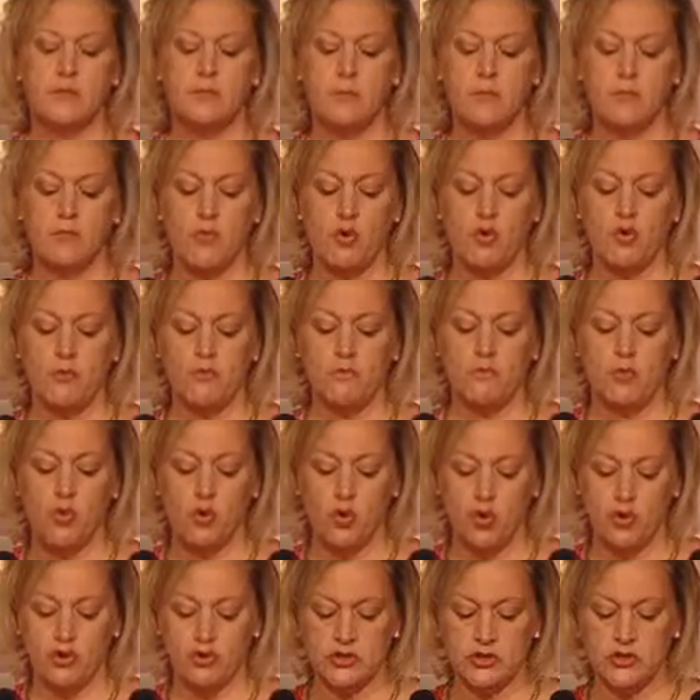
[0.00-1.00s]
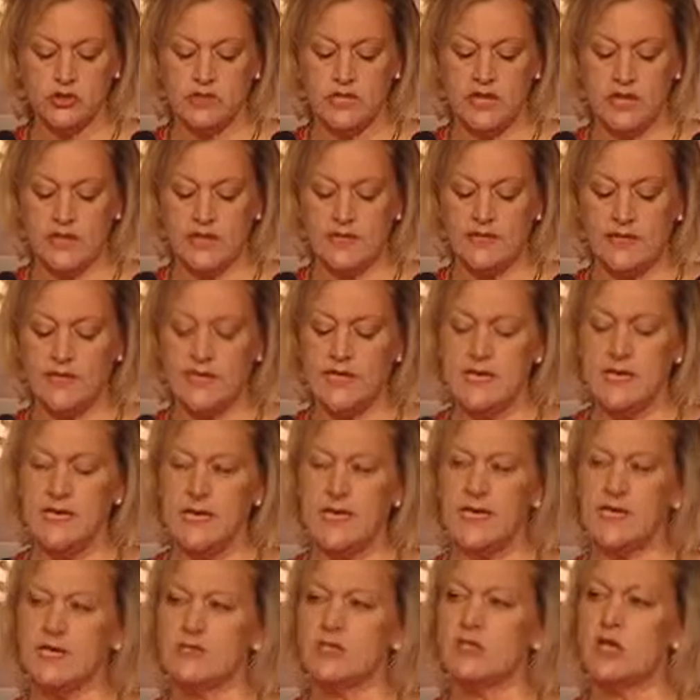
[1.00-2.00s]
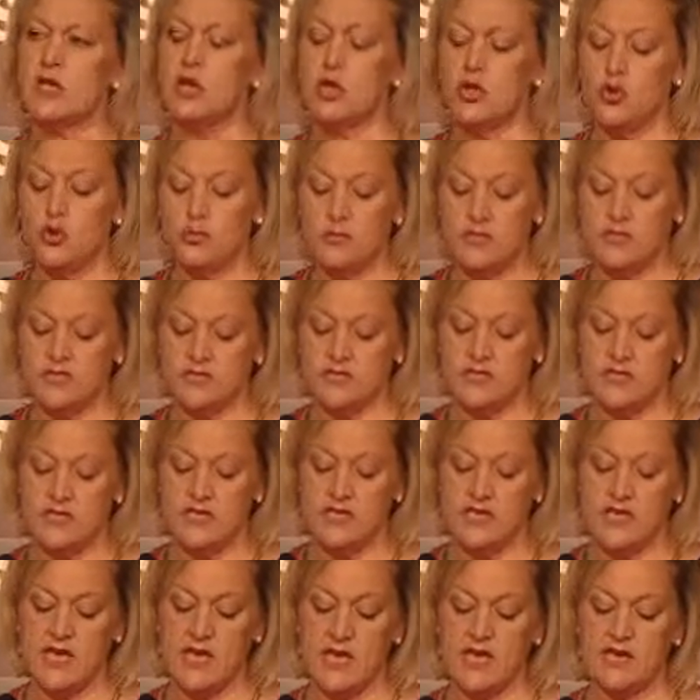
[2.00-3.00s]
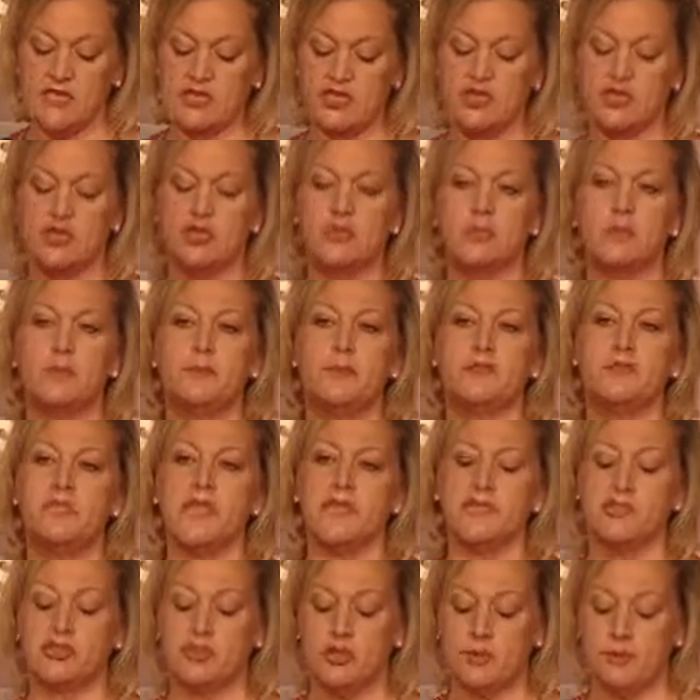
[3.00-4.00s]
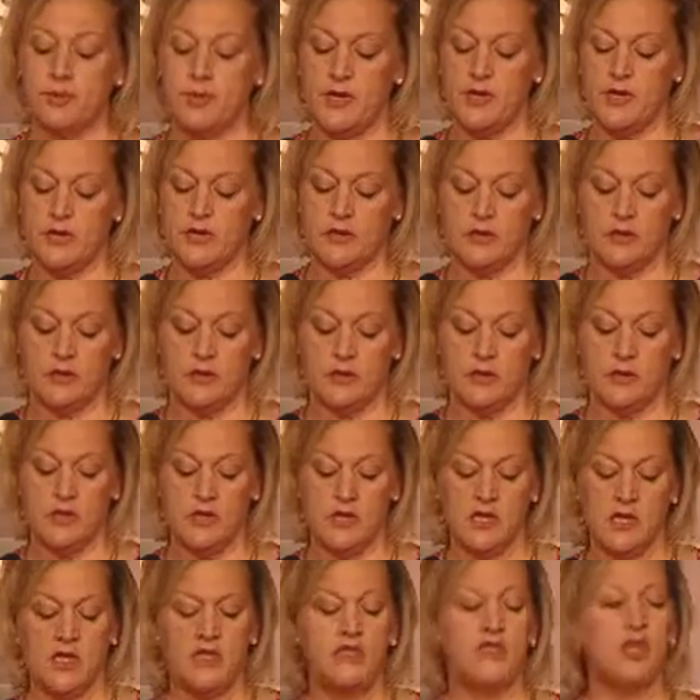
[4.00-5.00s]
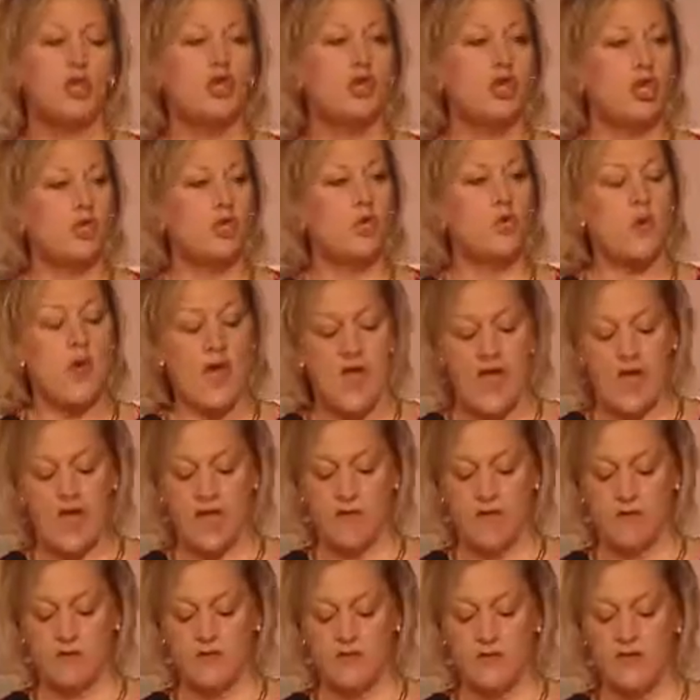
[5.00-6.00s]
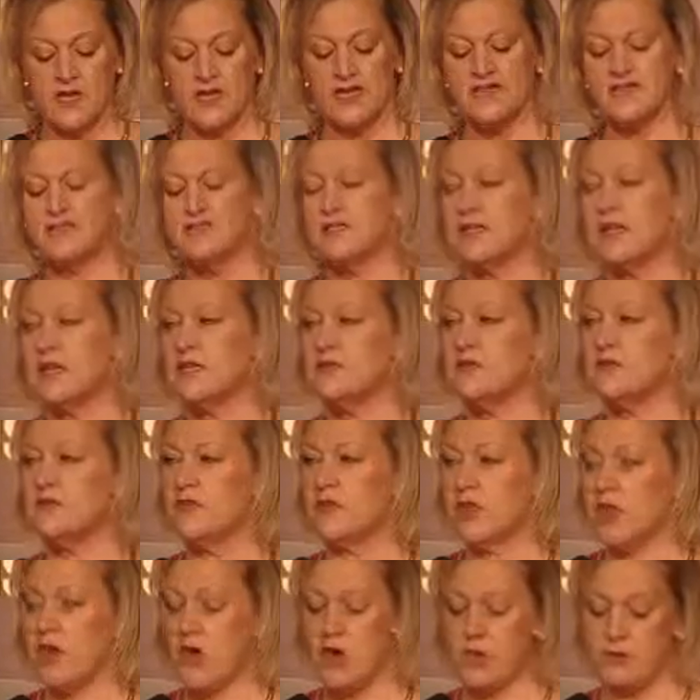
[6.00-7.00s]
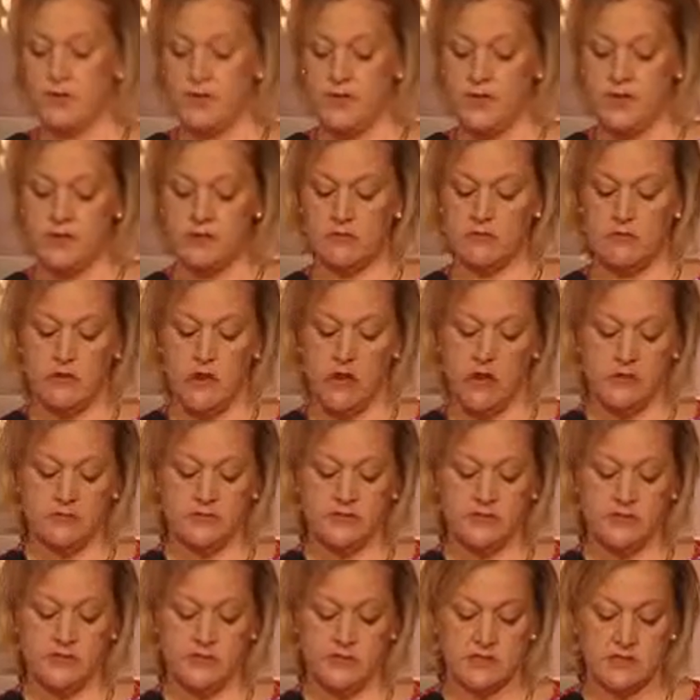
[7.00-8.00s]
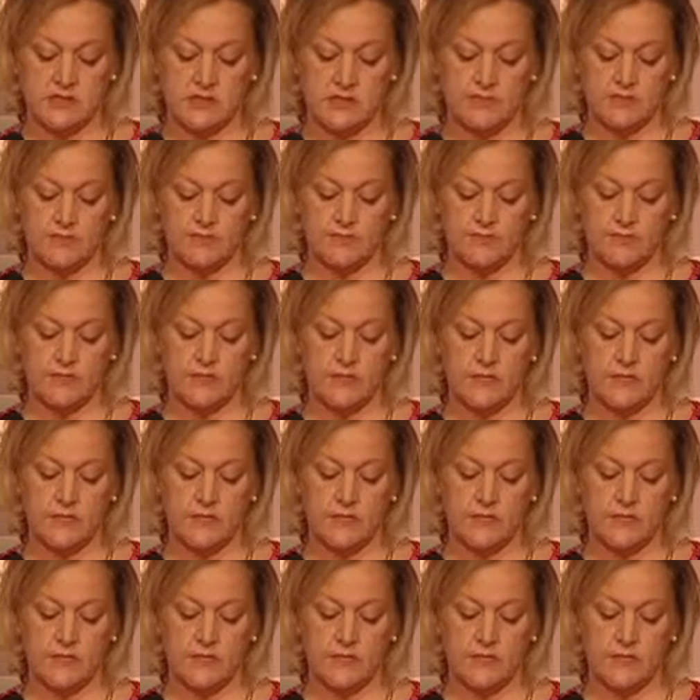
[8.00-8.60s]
But more importantly, it's a luminous indication to a potential burglar that you have a state-of-the-art burglar alarm system.